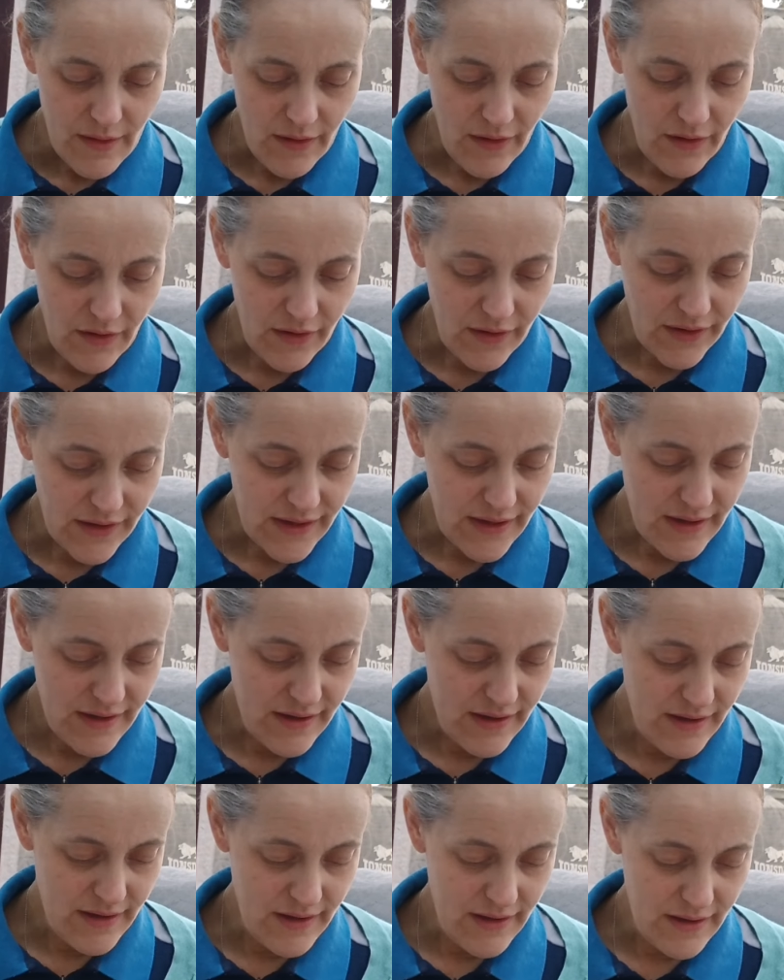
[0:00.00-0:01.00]
I
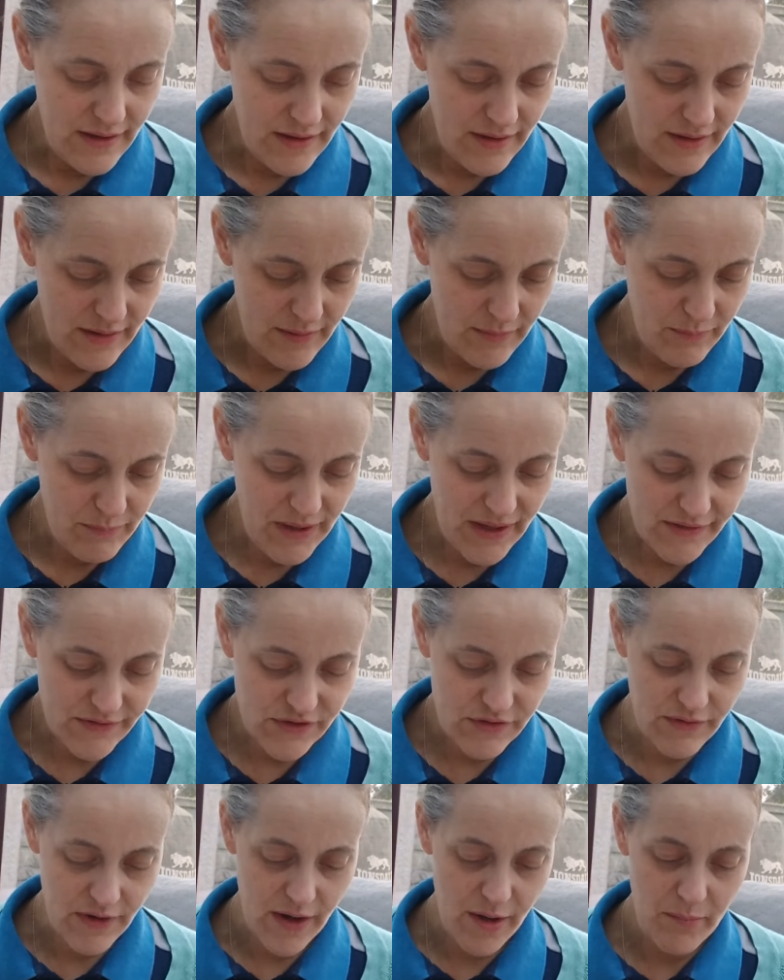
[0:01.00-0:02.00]
picked
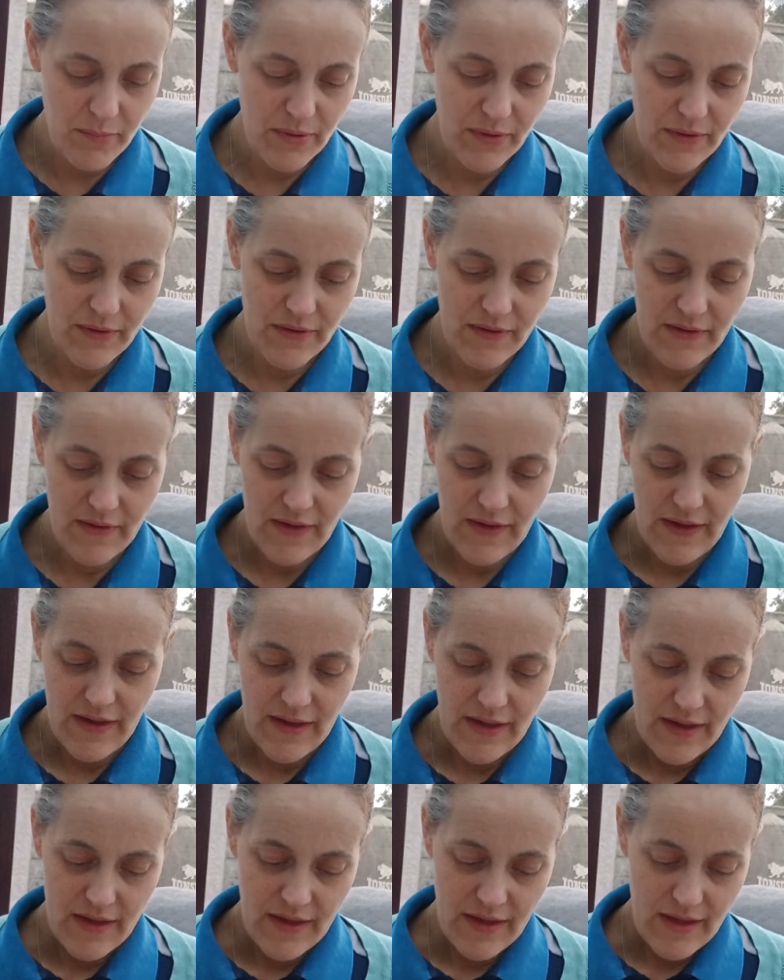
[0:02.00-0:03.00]
her up
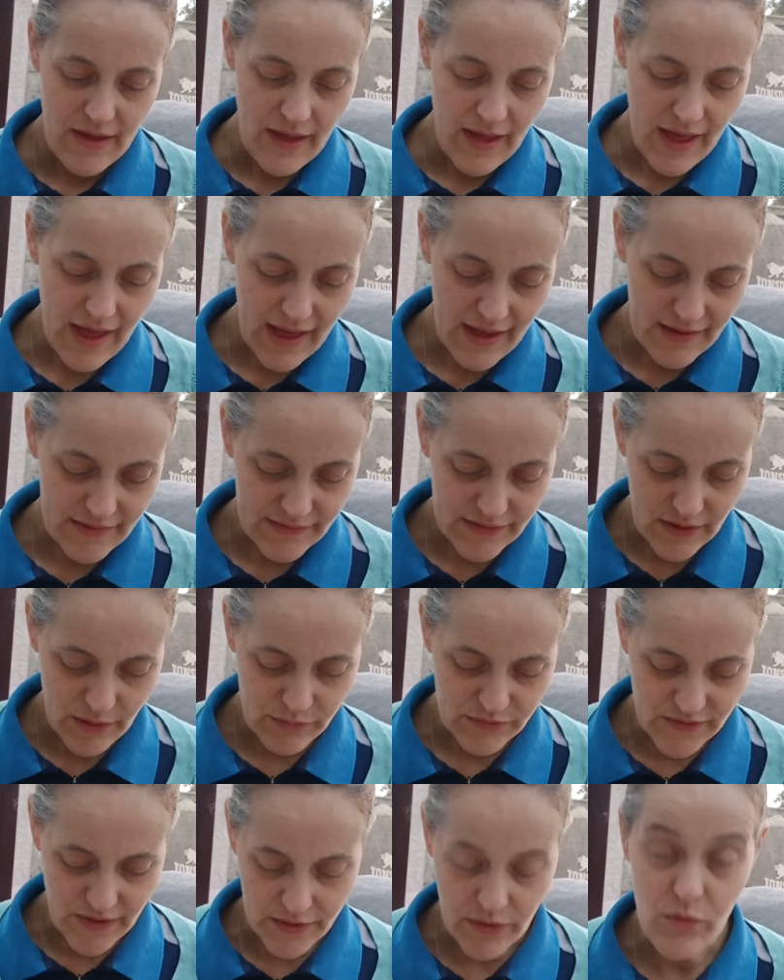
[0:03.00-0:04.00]
and I
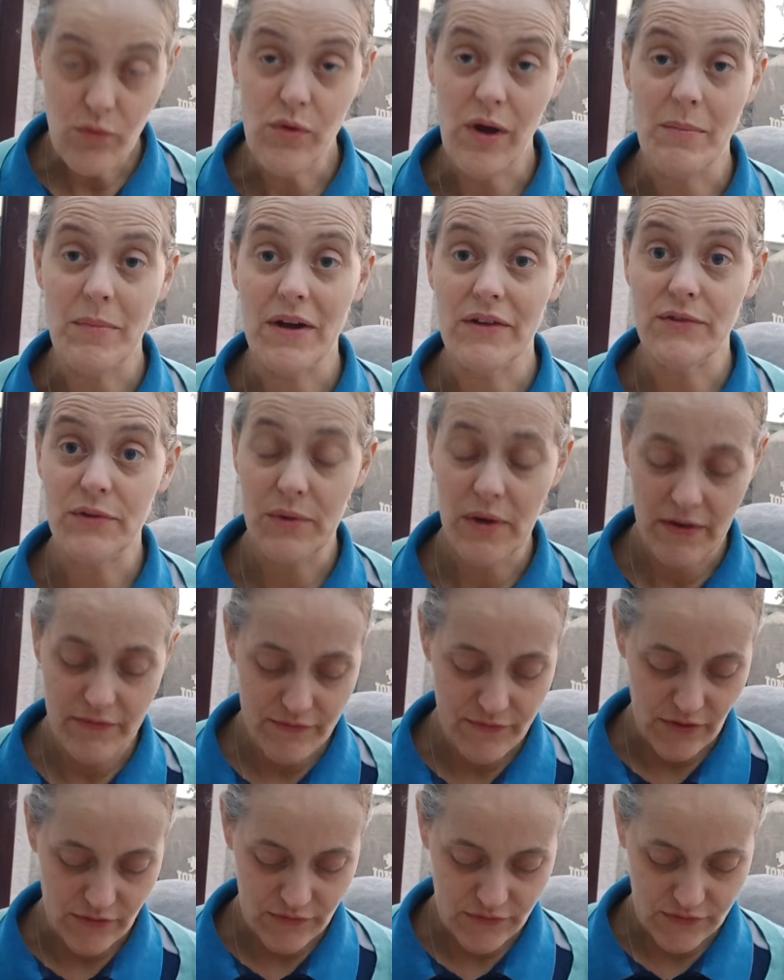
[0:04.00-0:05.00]
was like, oh, I might do her
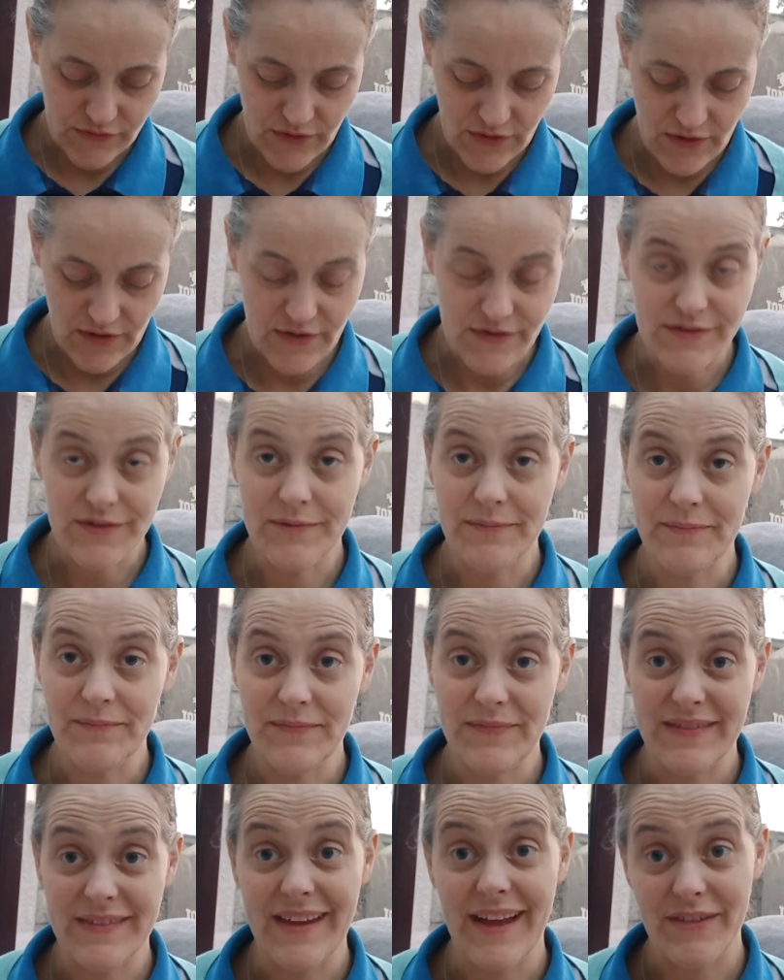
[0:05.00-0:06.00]
front skirt.
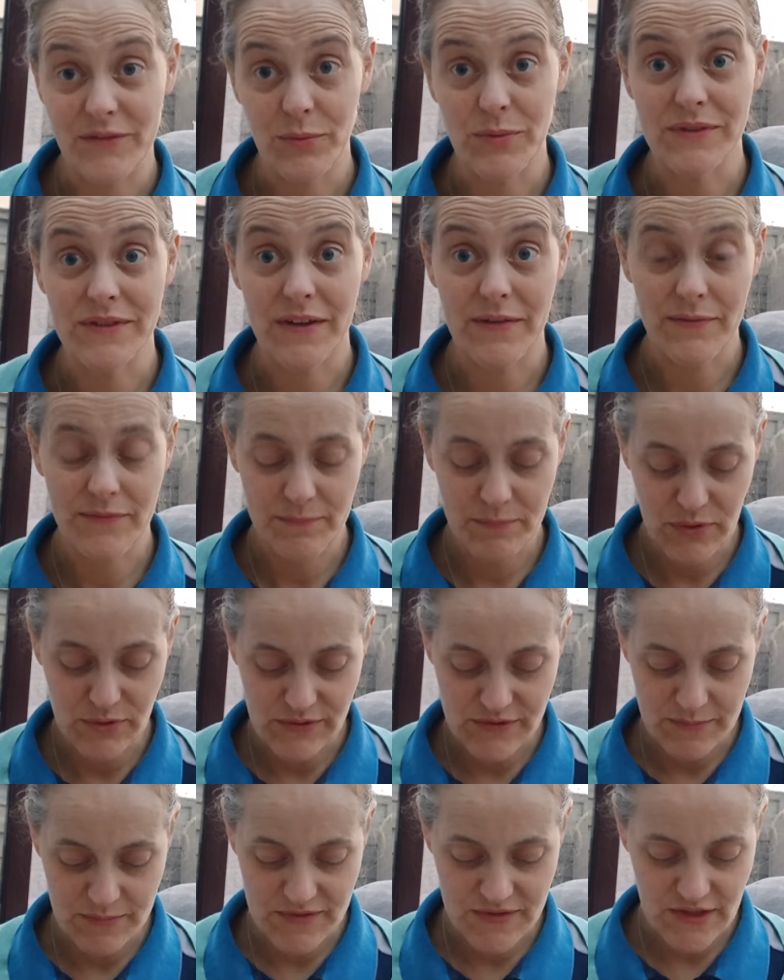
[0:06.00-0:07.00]
And that's what I've
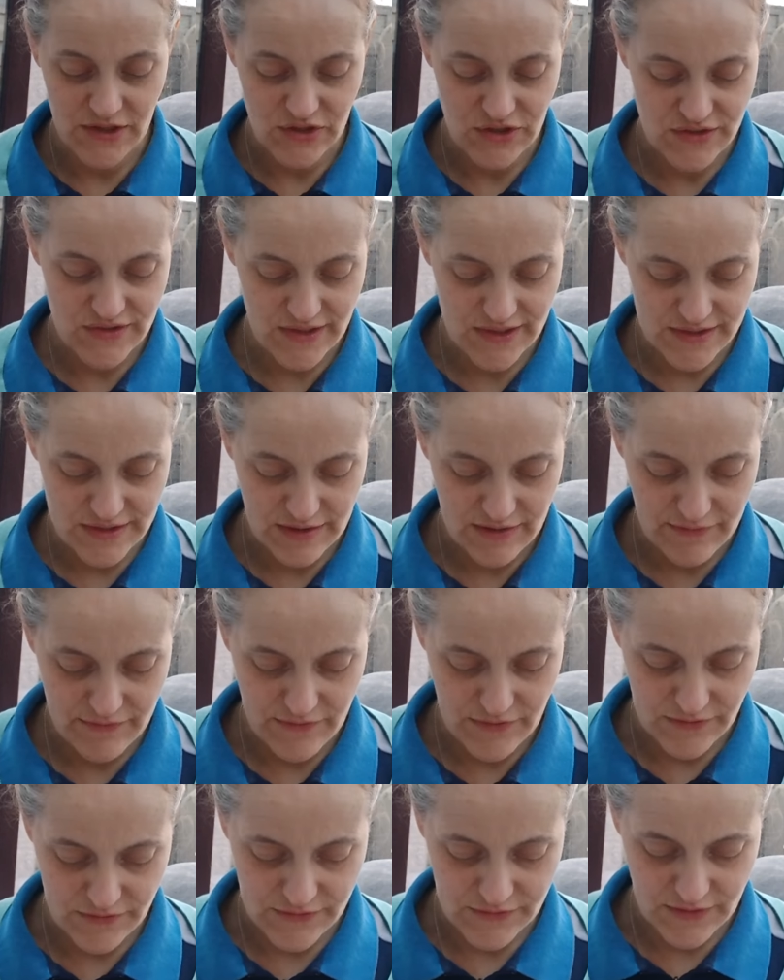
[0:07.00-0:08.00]
put some stitches into her
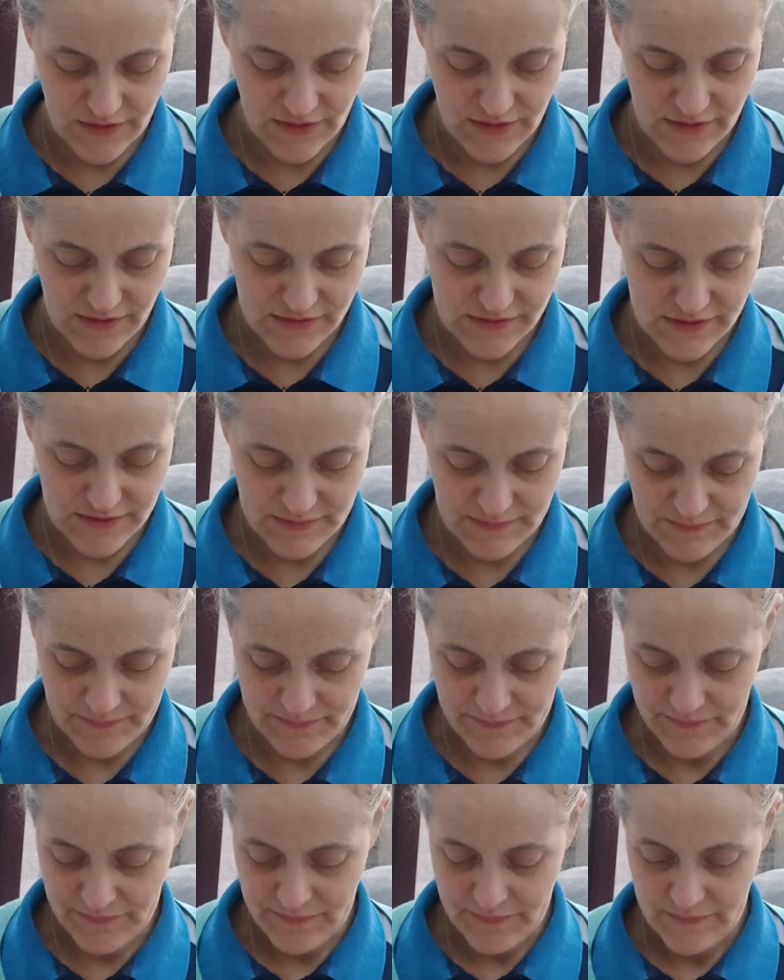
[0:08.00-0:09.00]
front skirt.
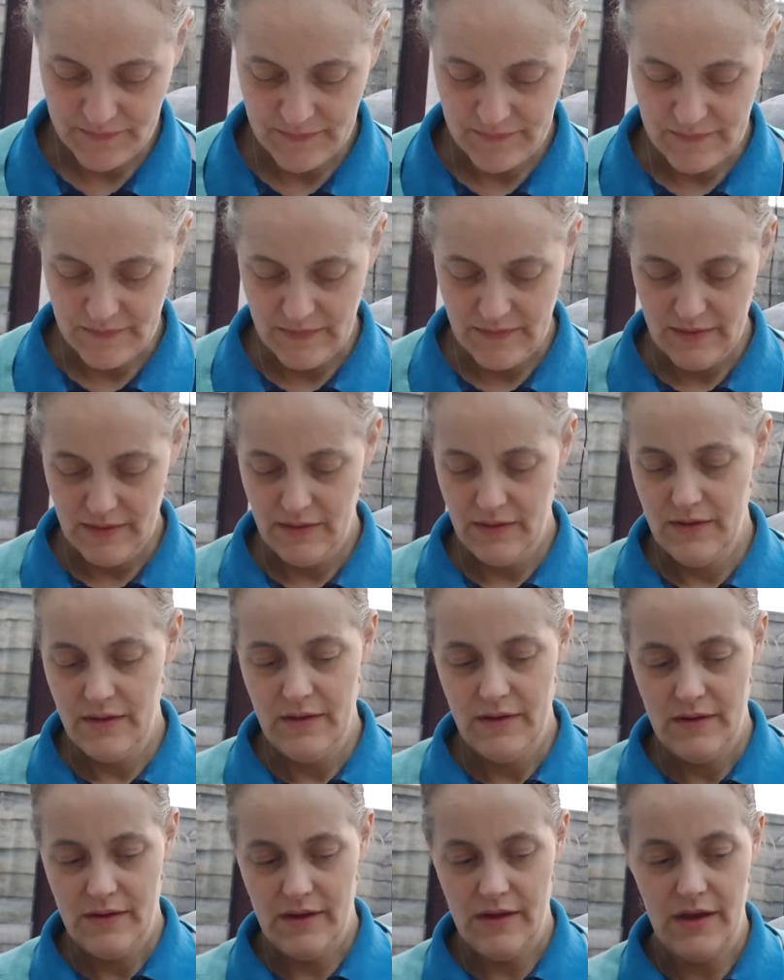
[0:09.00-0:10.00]

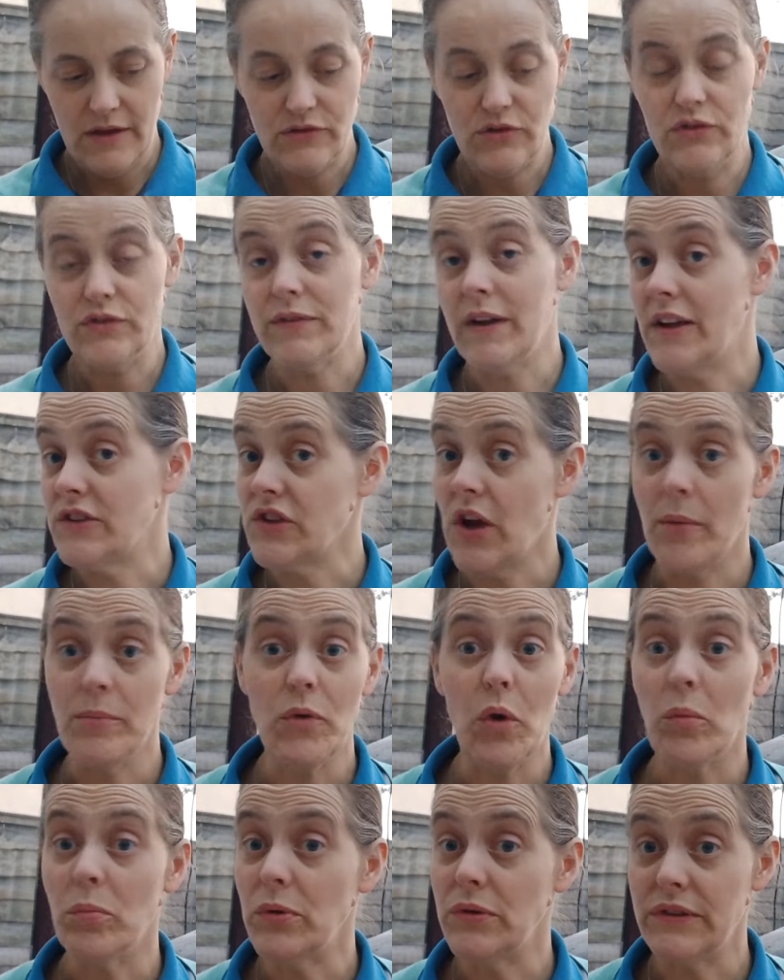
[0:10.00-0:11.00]
Newsflash, I'm
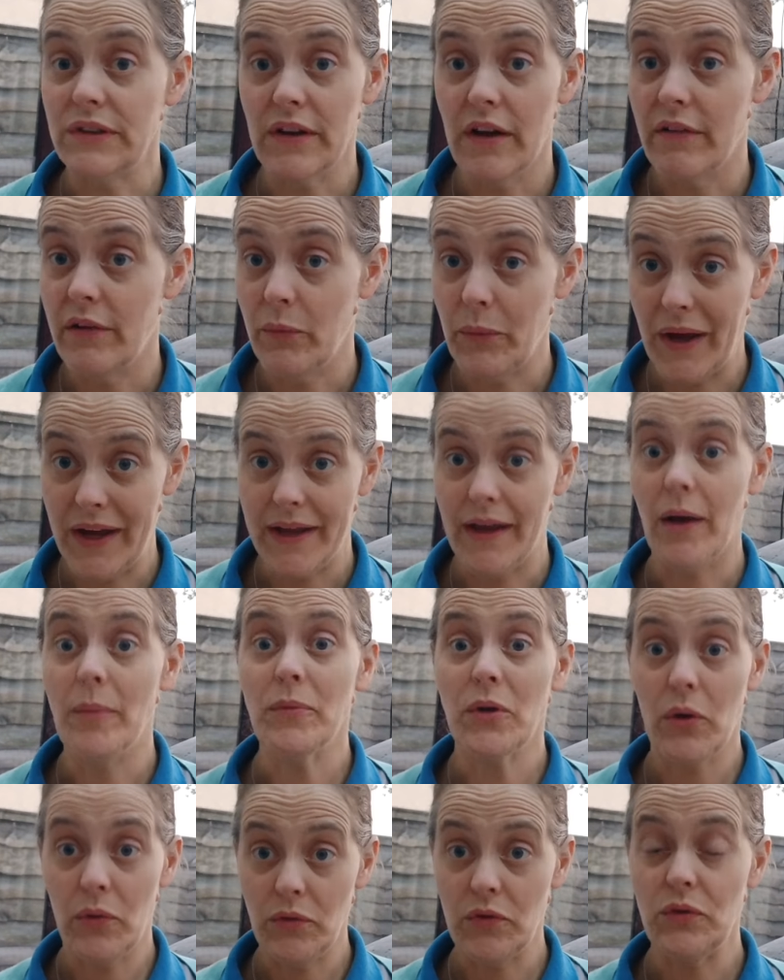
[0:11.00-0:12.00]
not putting her away. I'm
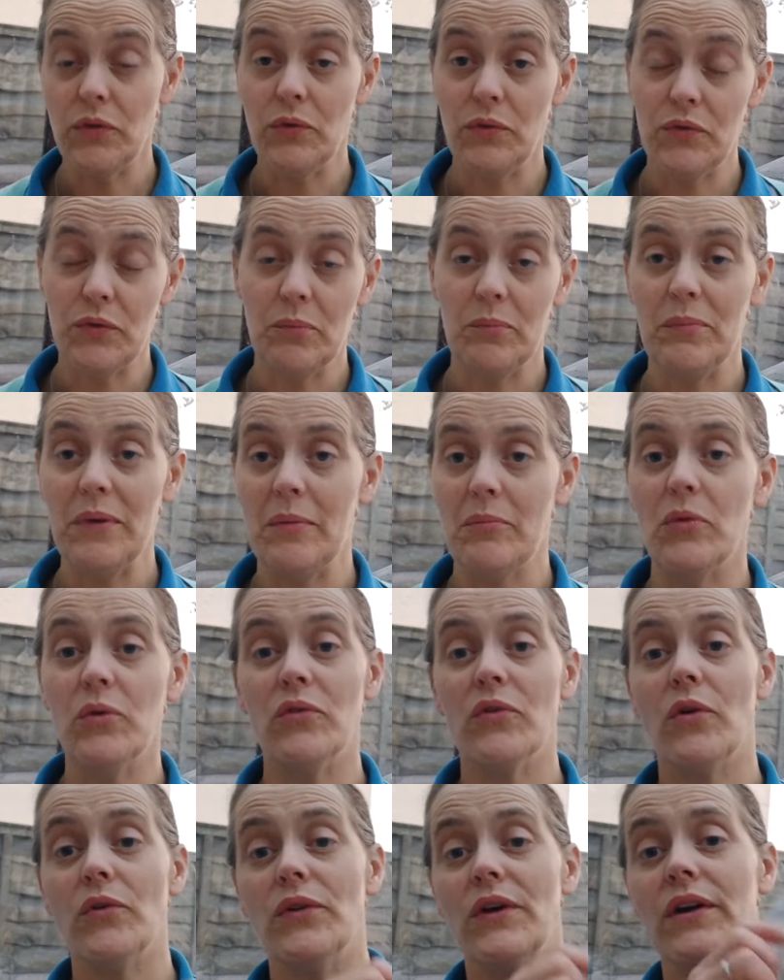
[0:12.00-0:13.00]
going to do some bit
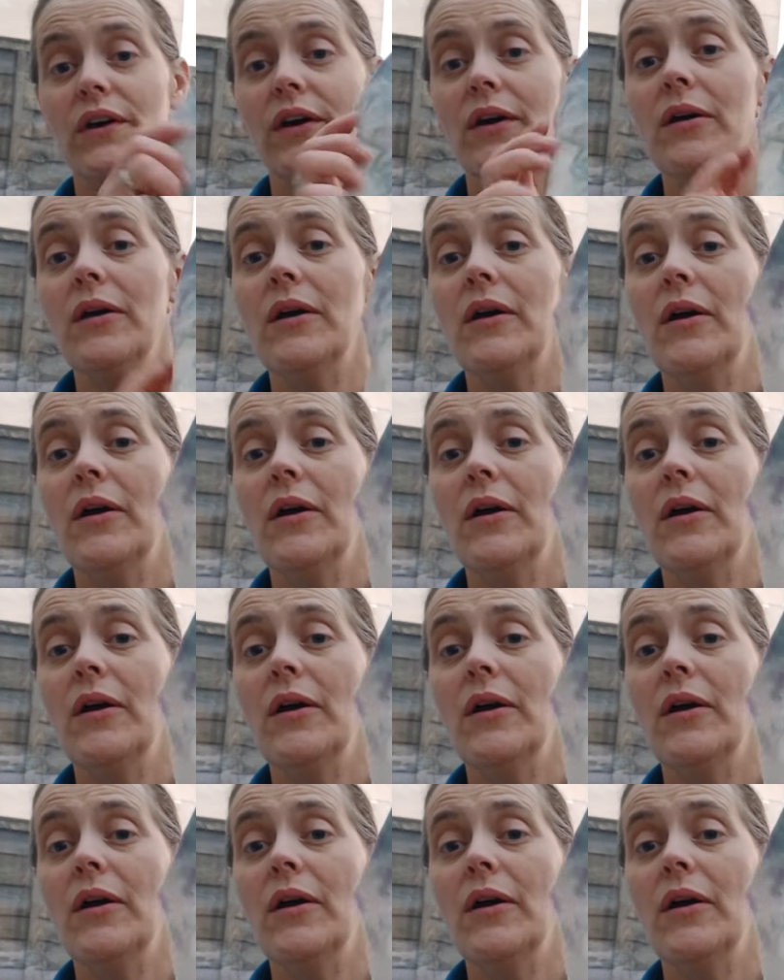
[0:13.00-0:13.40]
more on her.